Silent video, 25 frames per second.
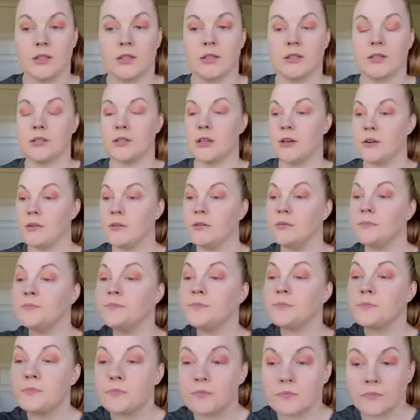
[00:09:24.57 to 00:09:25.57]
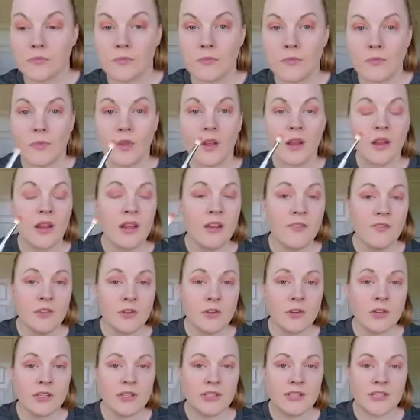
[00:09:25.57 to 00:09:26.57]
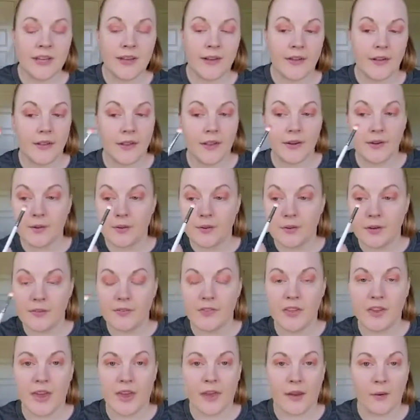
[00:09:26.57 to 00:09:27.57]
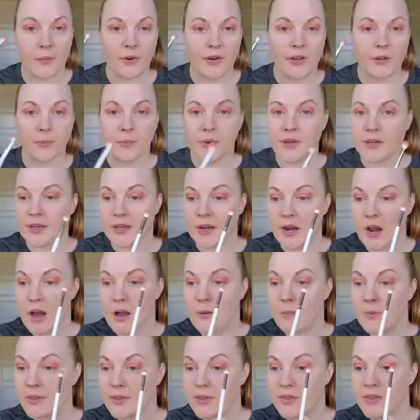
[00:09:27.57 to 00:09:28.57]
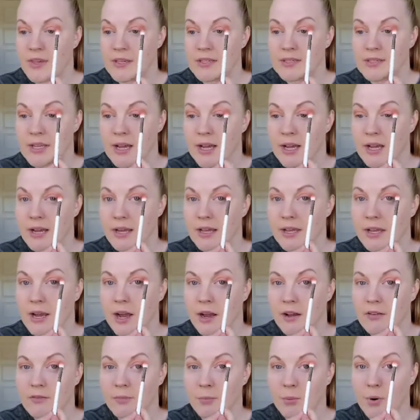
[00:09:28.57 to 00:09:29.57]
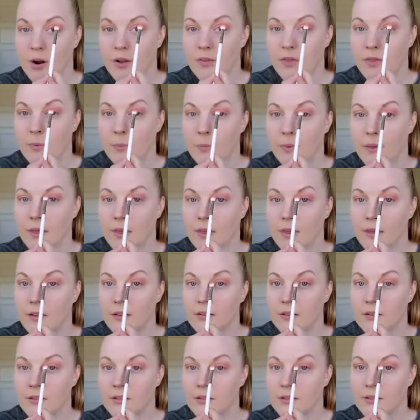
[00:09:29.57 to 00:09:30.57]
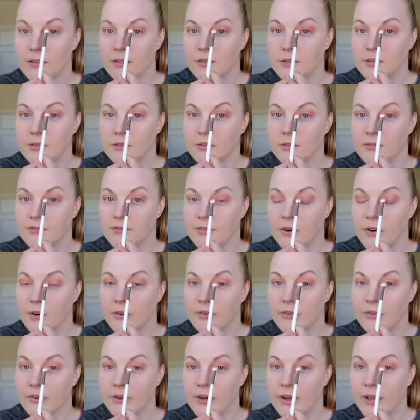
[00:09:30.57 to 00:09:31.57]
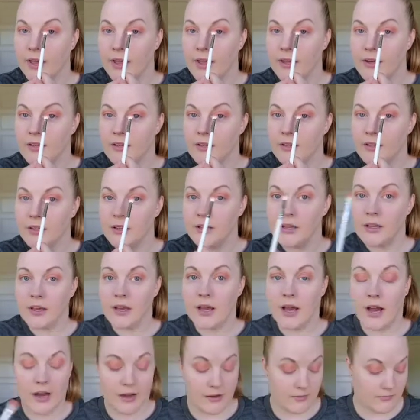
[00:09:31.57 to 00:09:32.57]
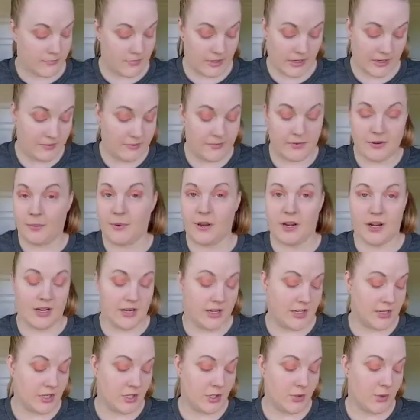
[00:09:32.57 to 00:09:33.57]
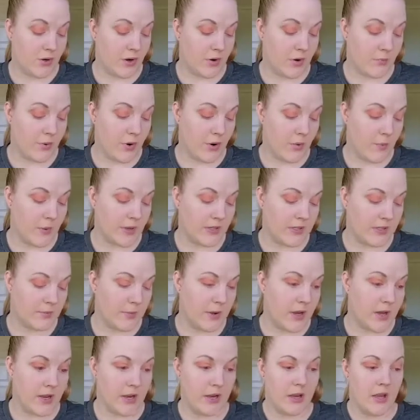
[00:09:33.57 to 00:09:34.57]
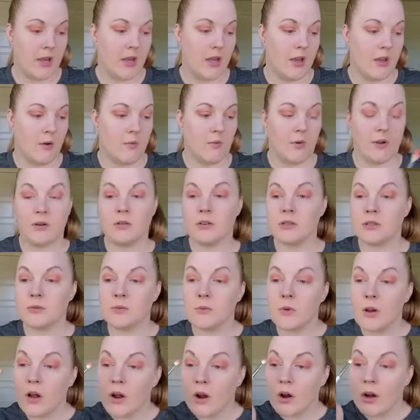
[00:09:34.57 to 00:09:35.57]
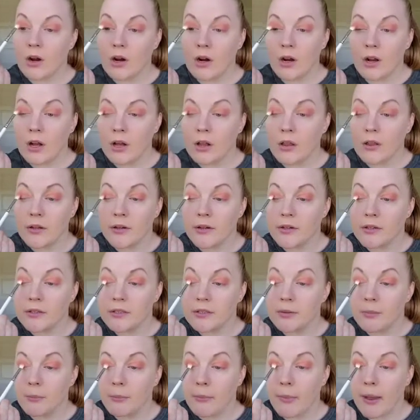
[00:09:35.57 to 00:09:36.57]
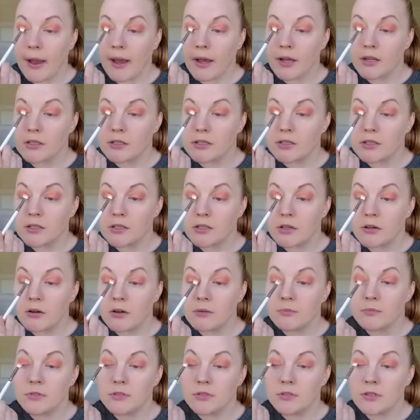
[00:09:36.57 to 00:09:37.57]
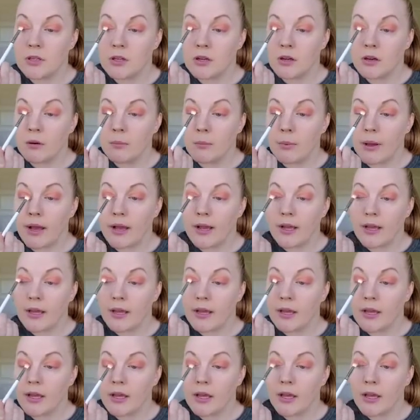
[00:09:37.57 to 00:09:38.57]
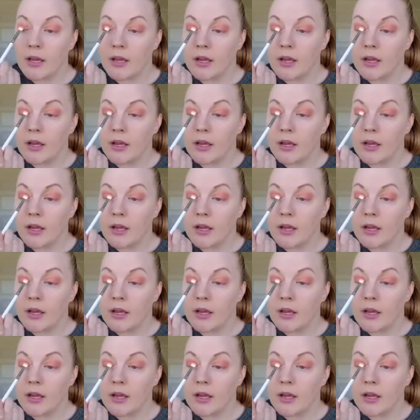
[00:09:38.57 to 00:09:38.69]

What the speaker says: So if you can tell, I don't know if the camera can pick it up, this eye, I've brought the pink a little farther in. I mean, I didn't do it on purpose, but we always want our color to match, so I'm just going to go back in